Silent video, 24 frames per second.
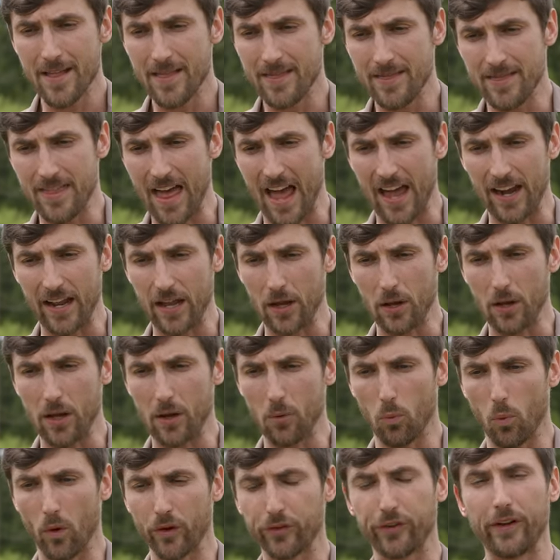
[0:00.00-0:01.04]
that it, it,
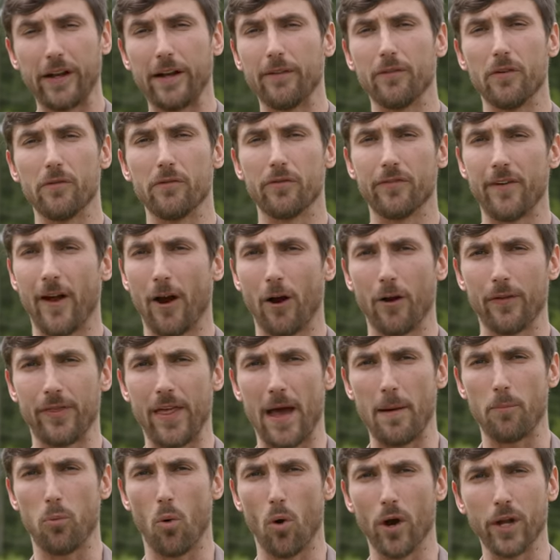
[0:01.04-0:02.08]
wasn't even fair at
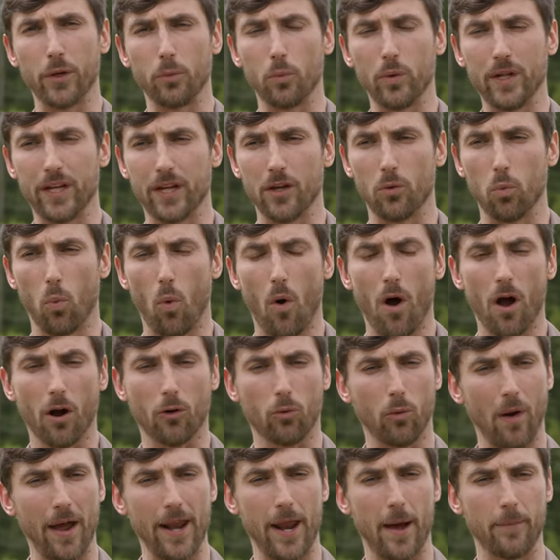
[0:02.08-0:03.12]
that point. We could walk
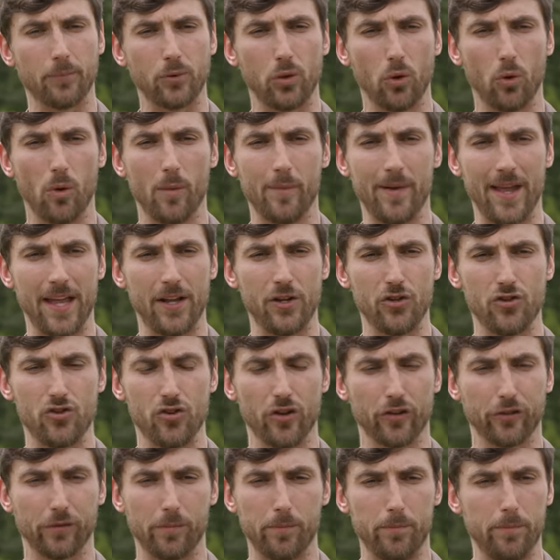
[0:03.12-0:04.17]
right up to him and
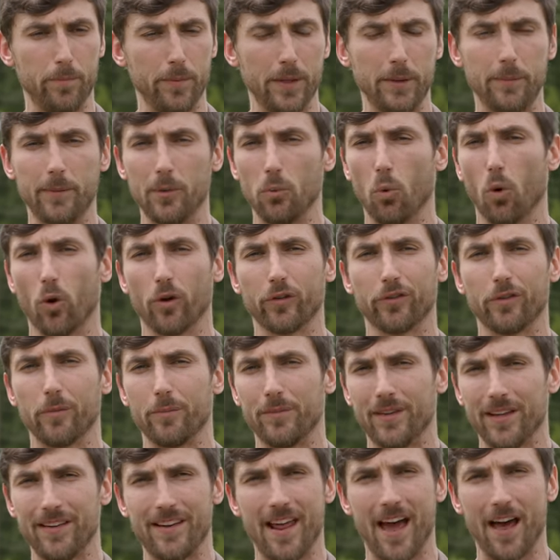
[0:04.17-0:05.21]
just BB wars him
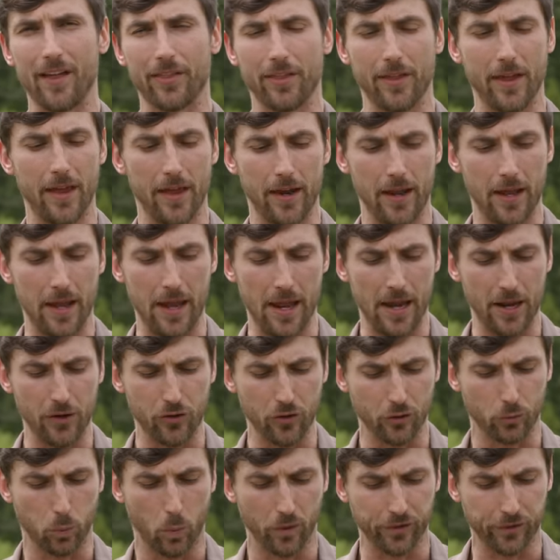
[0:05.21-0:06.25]
to death. And it, it
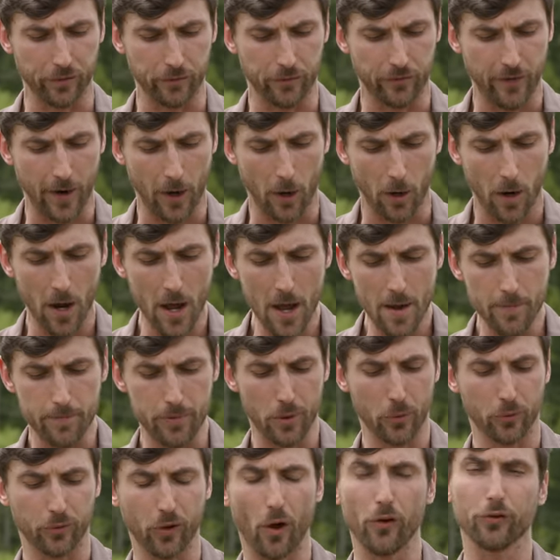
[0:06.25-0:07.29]
just wasn't fair. But
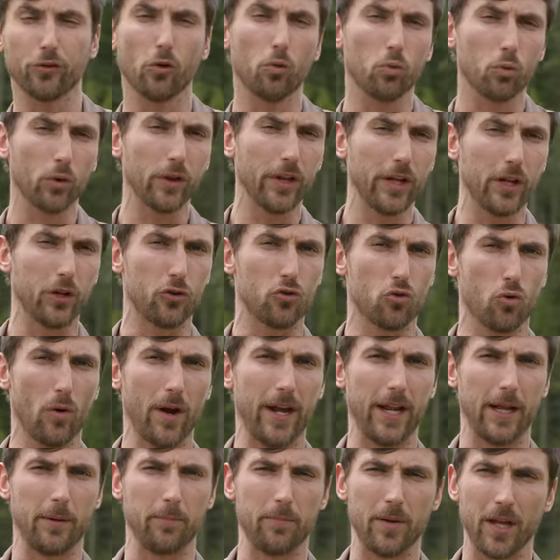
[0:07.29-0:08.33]
it was also really good
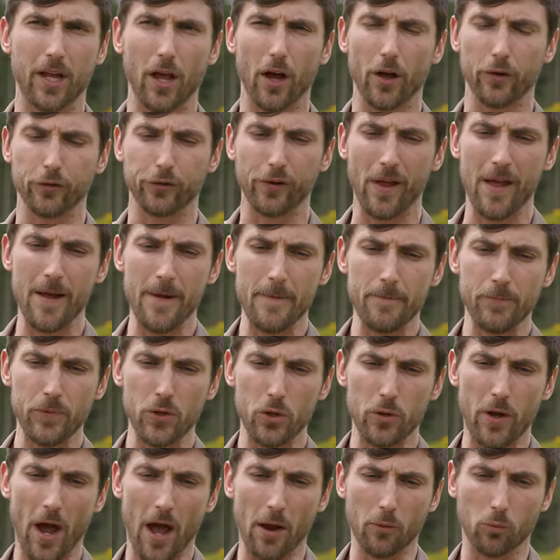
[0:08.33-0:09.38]
training because
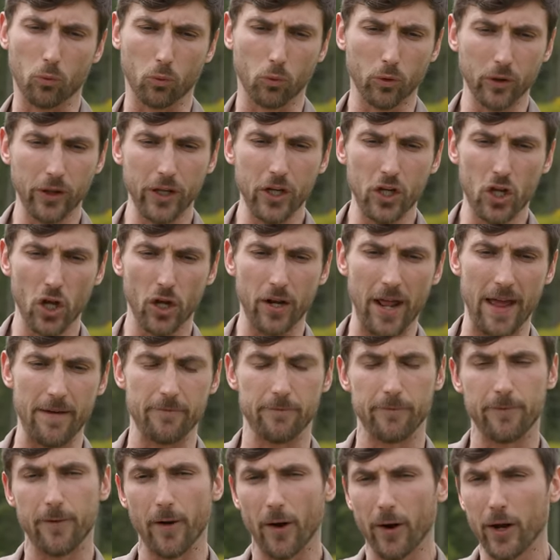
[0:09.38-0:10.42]
you got really good at
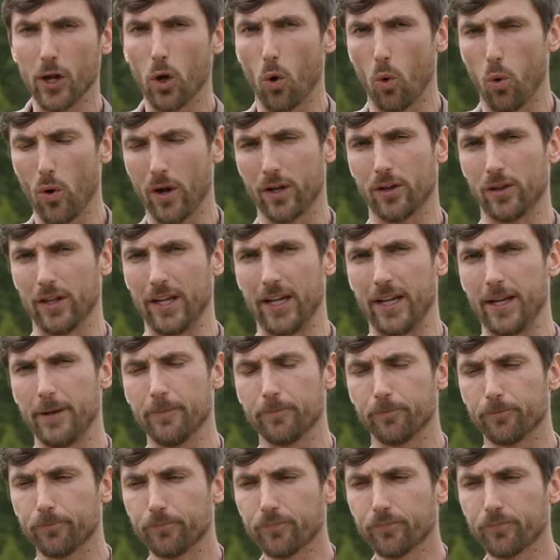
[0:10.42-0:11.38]
very quickly